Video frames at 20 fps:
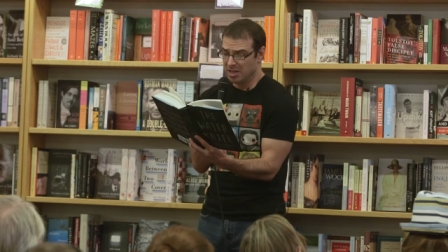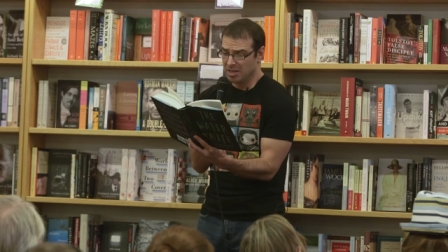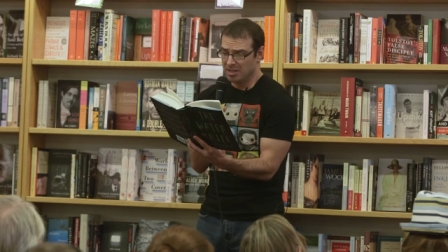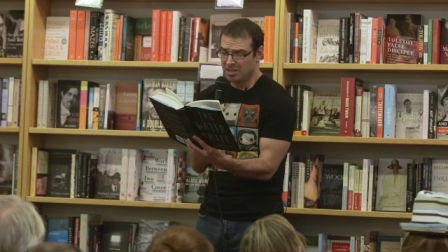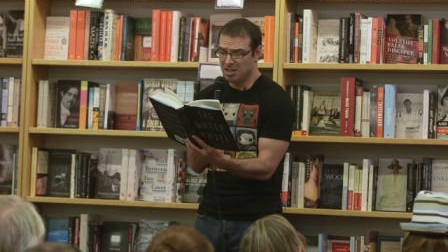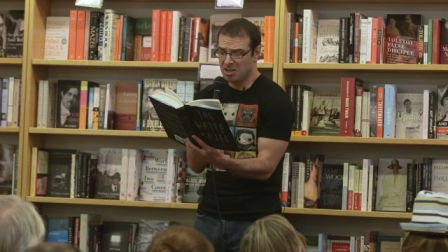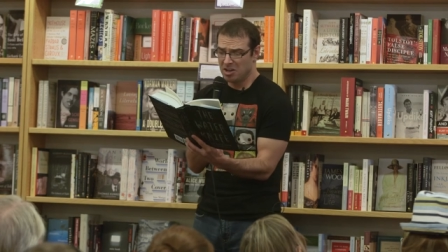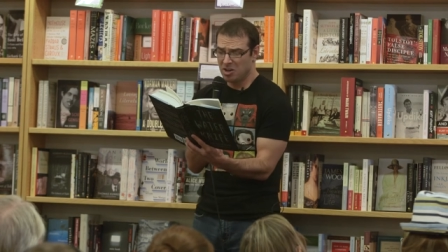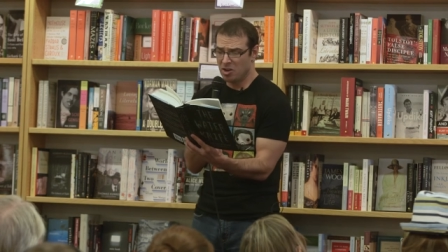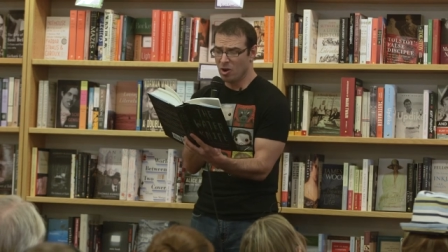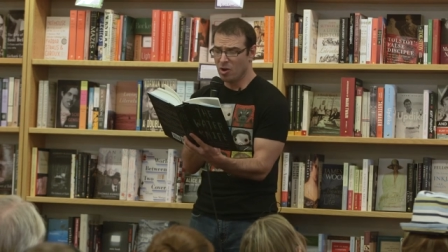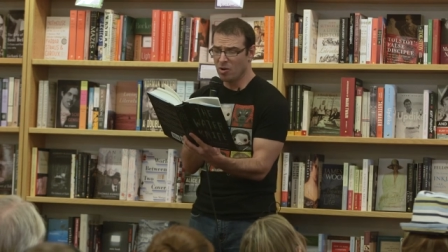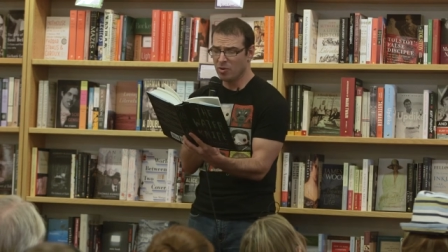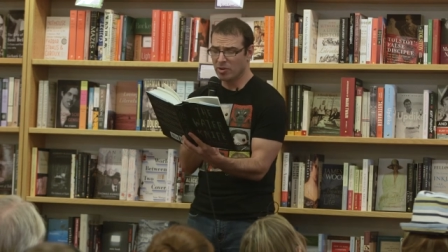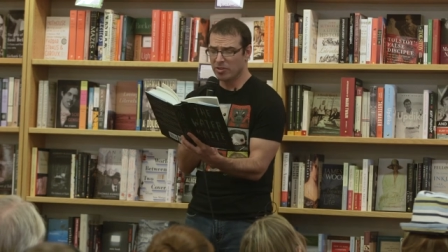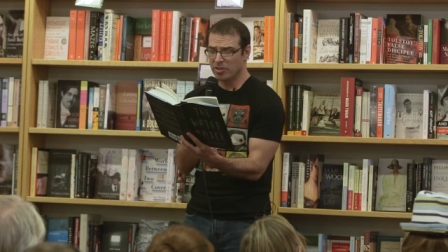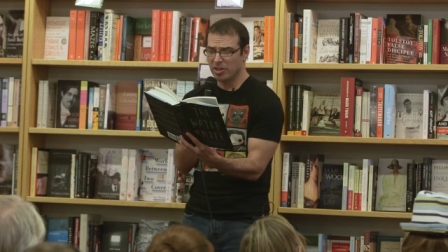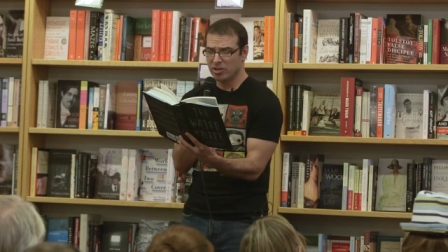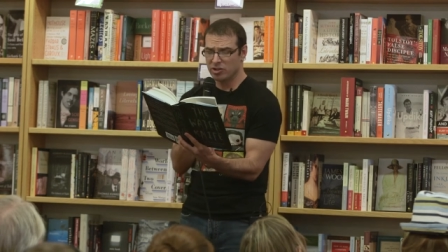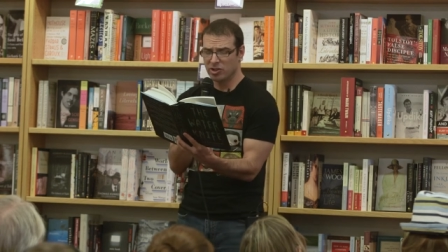didn't know
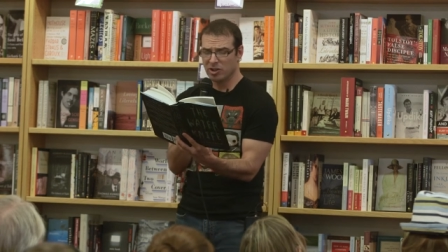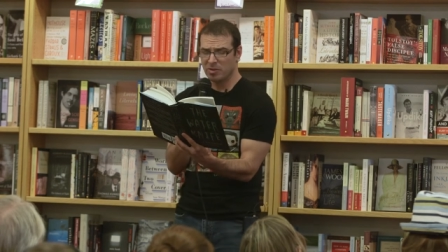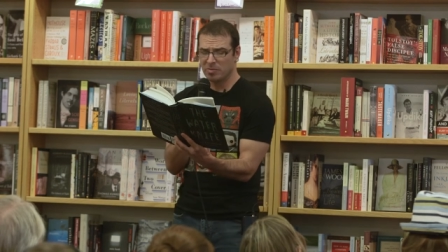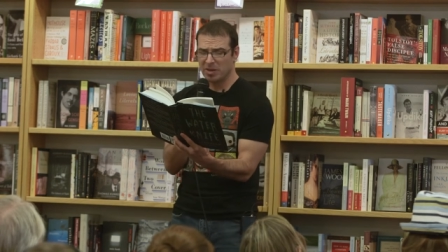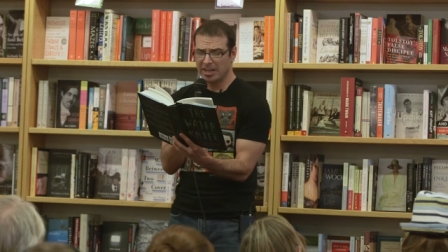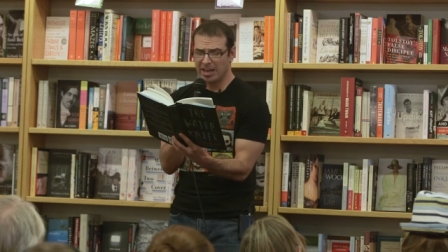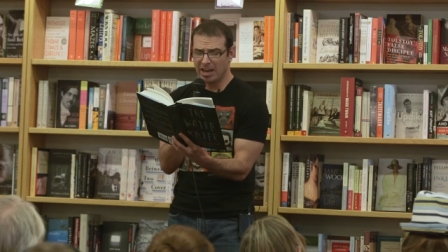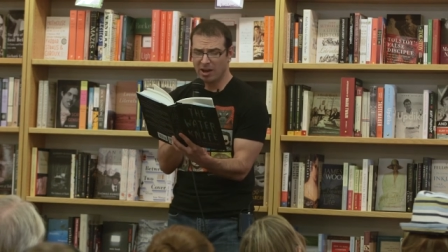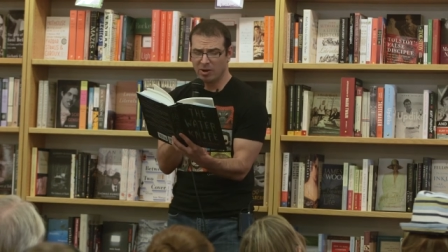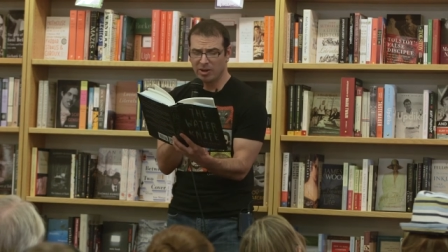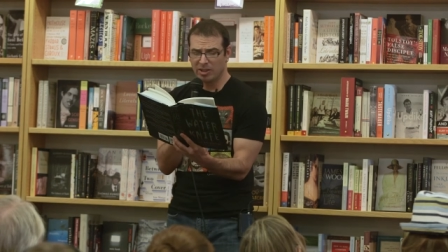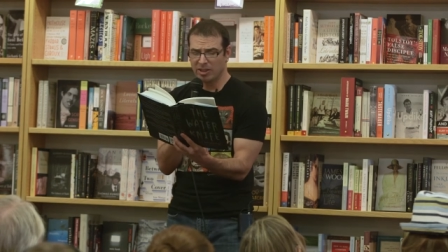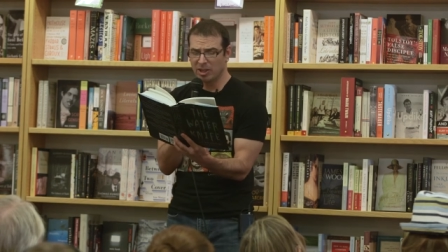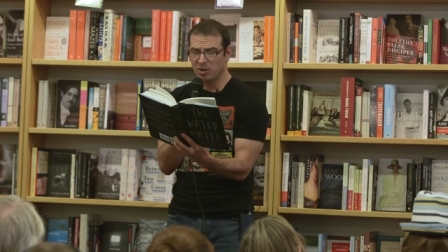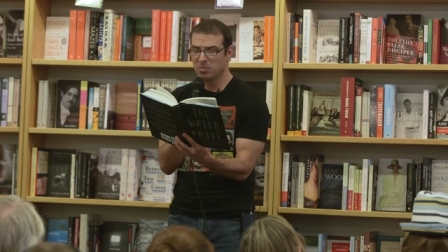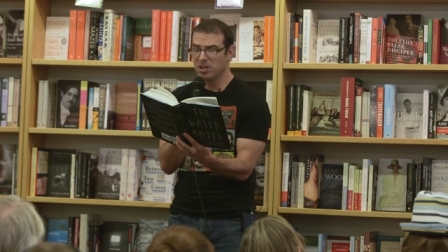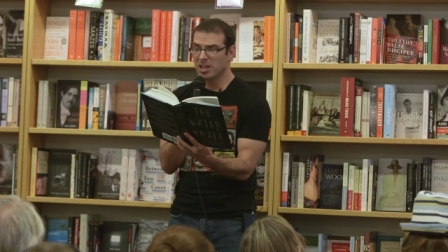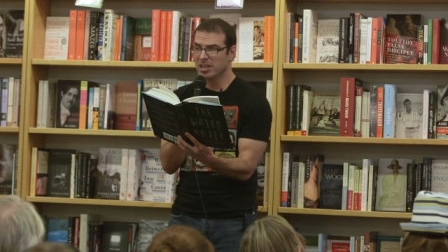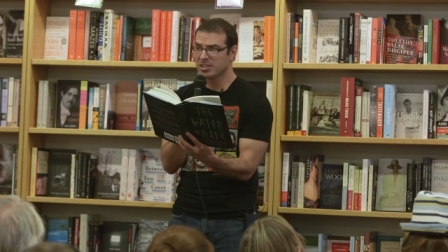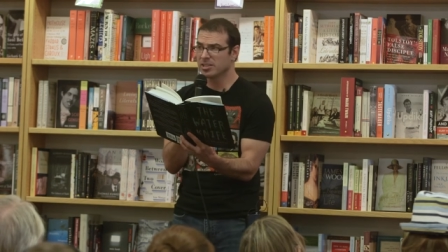that they should have been counting their
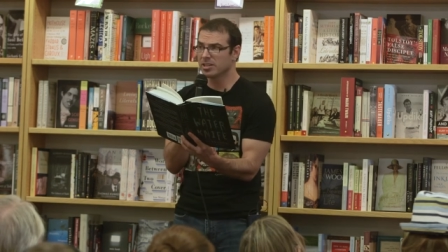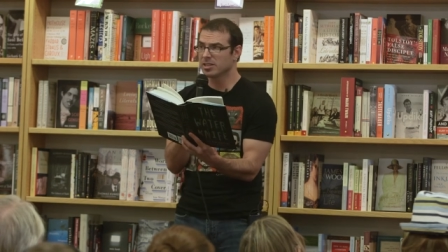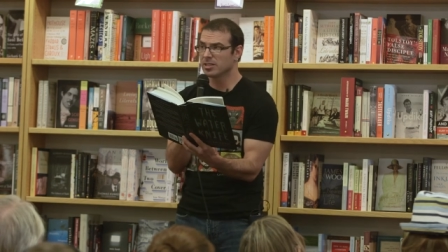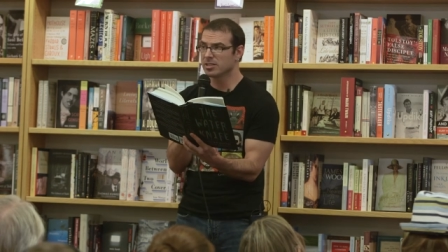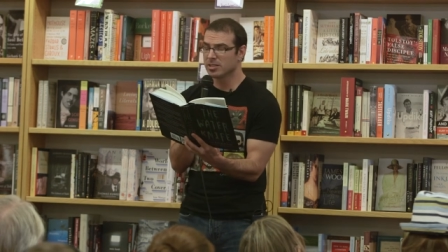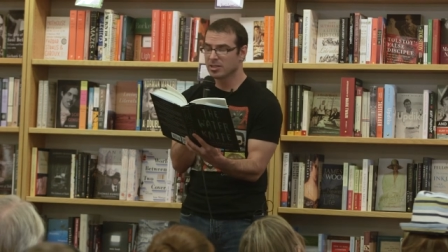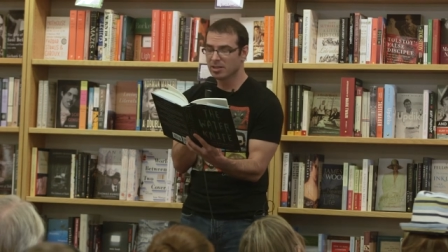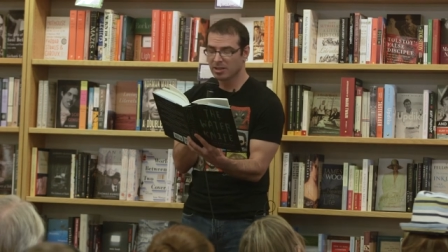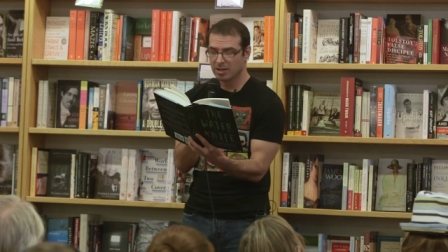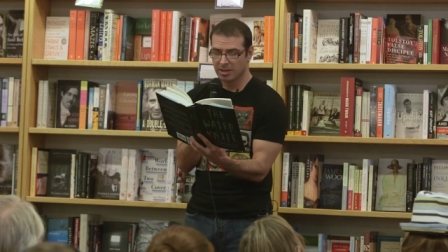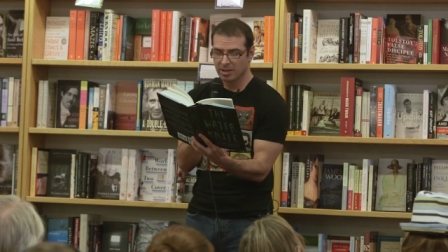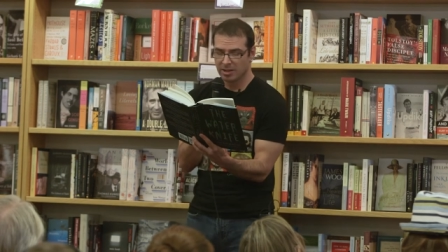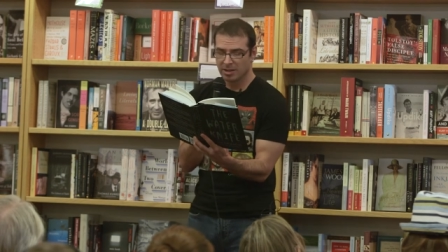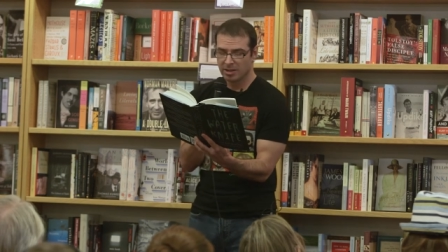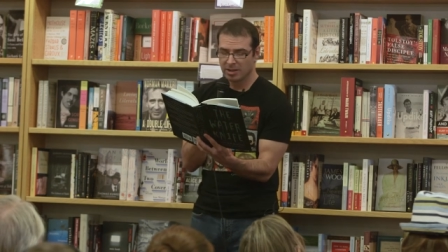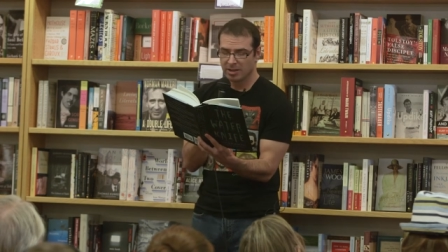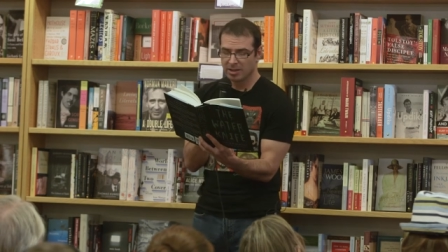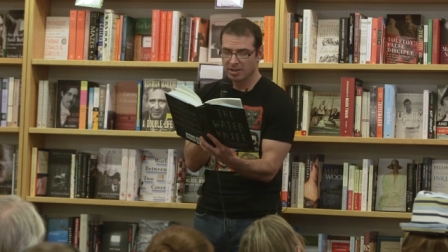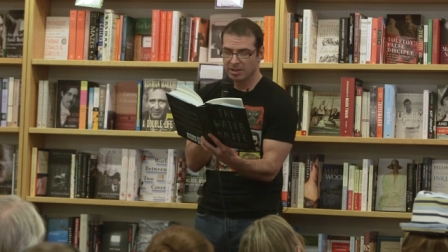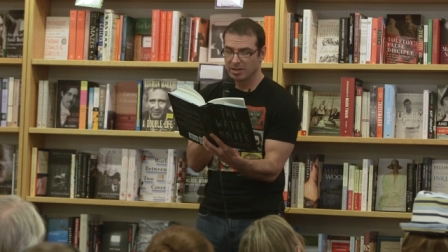blessings
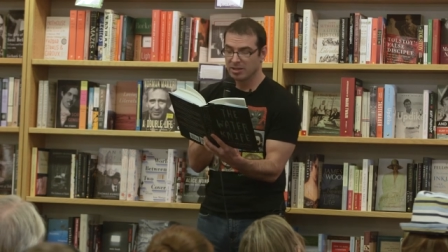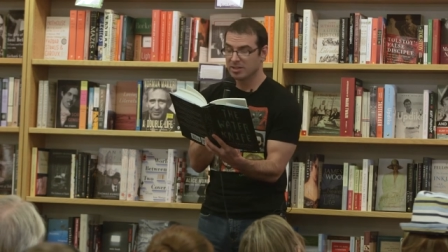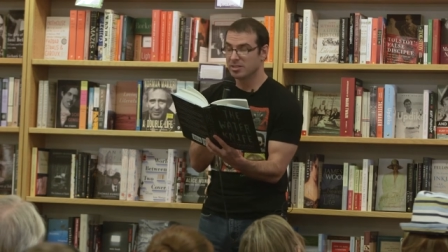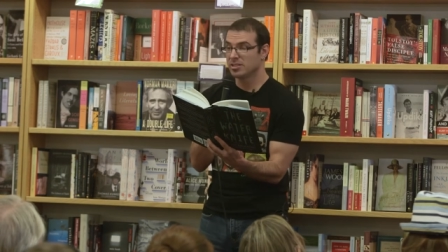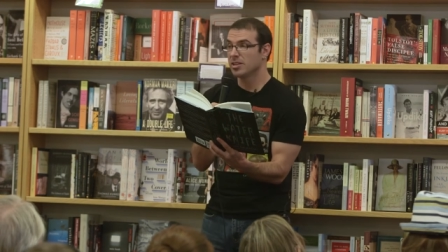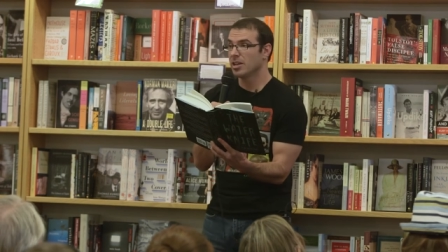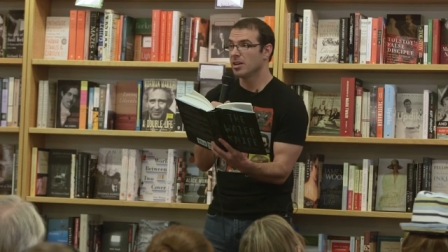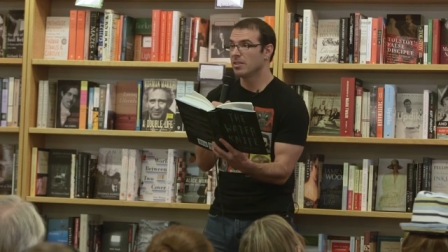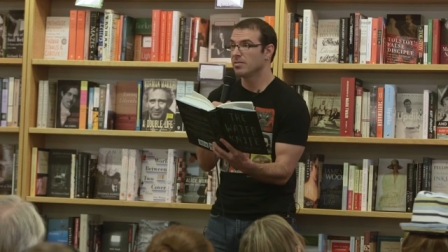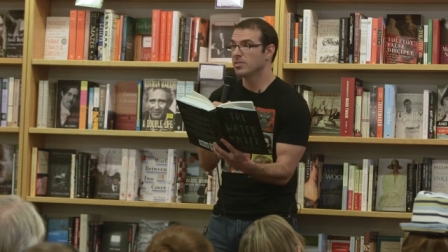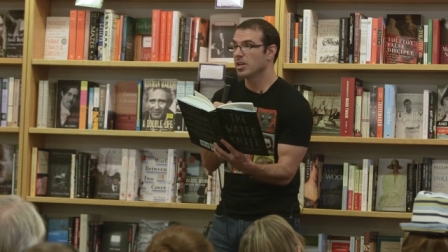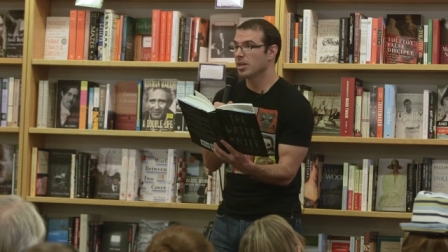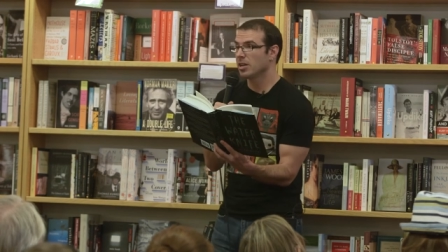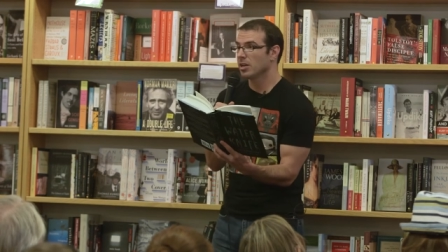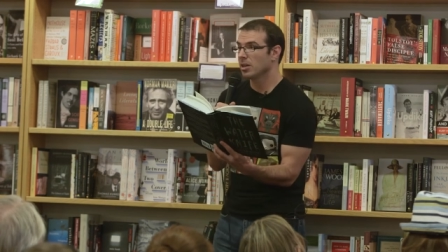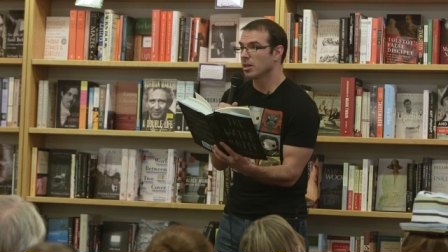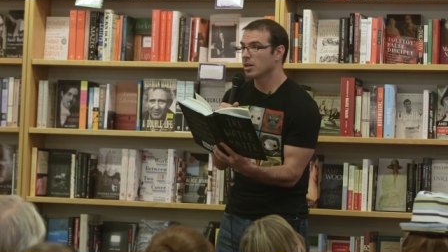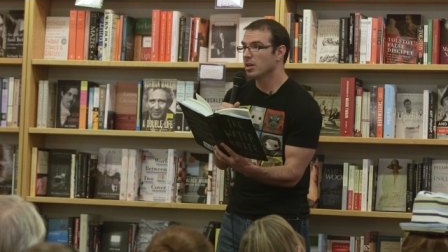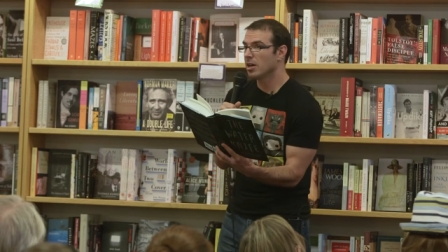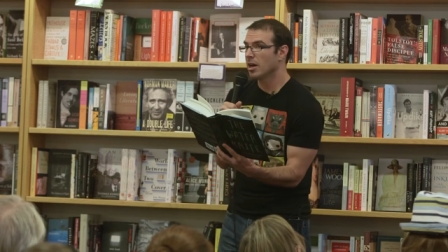instead of
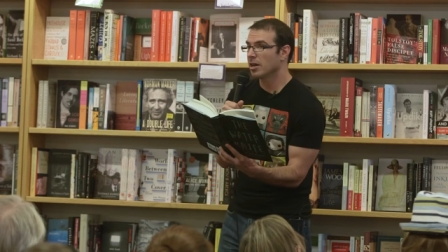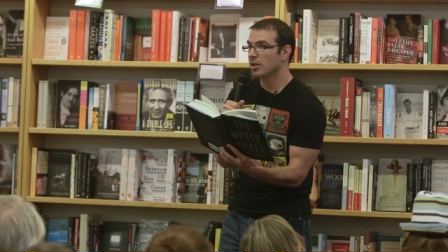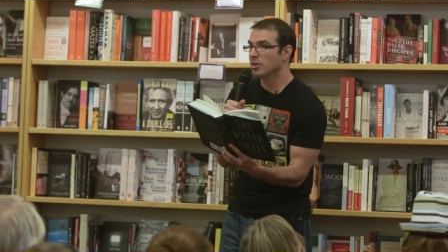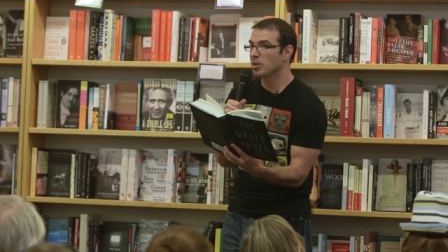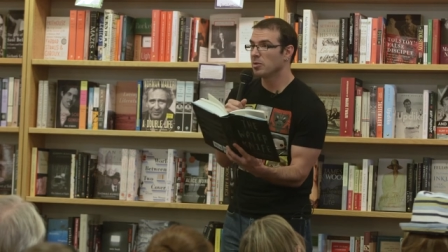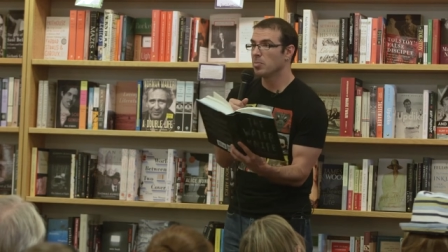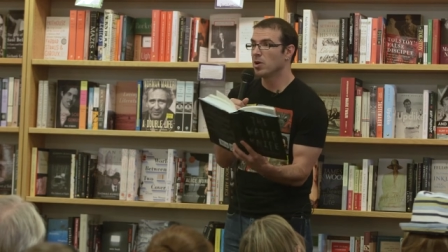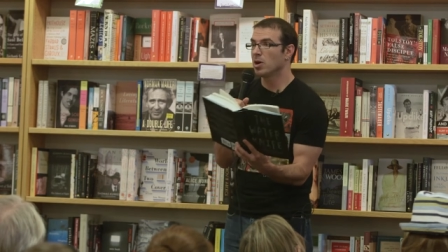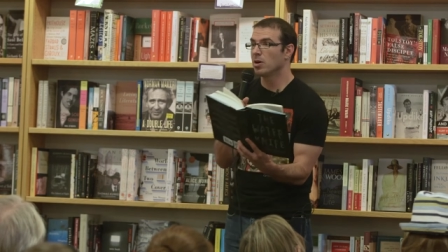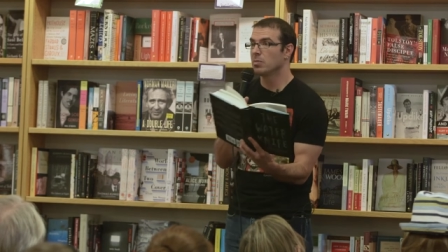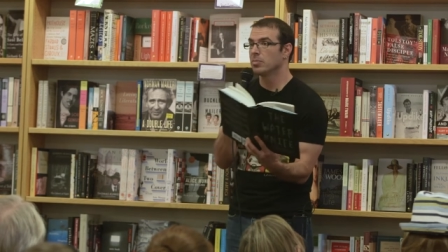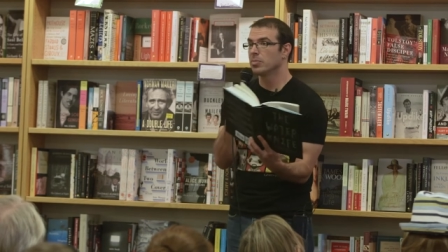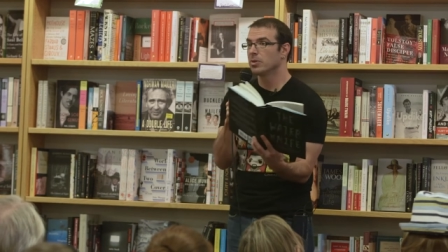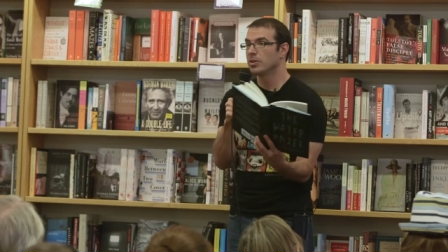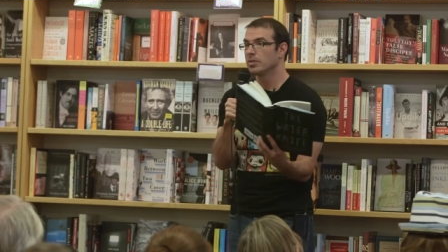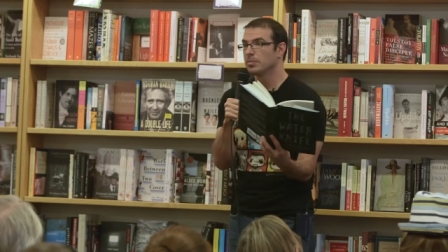taking a cut at the pump.